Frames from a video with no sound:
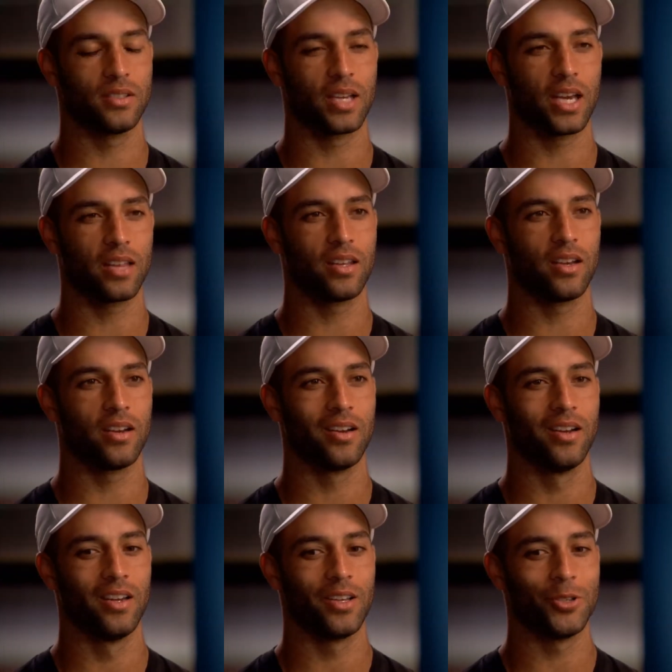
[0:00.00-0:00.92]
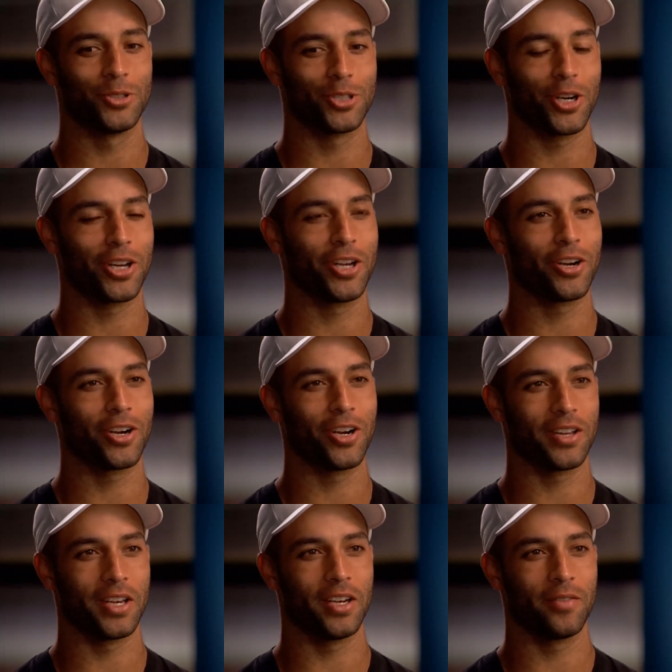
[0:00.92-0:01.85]
you get there, you start hearing
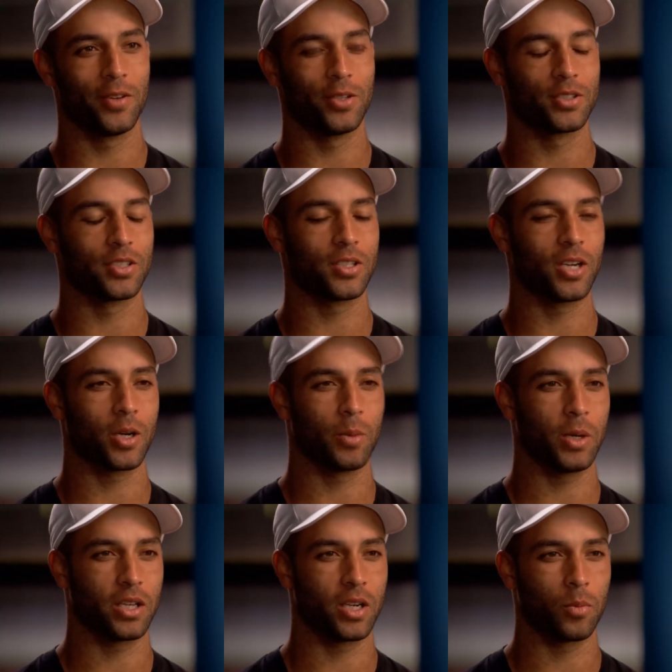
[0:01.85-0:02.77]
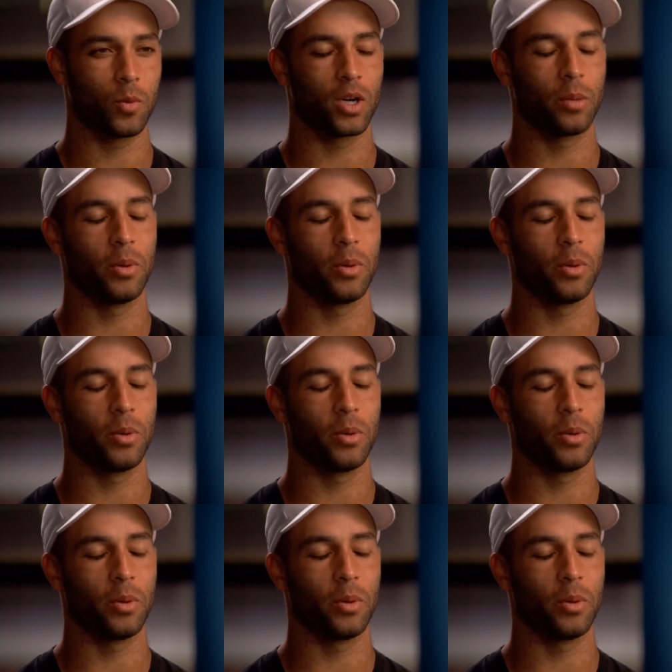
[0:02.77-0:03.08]
all the interviews and talk about number one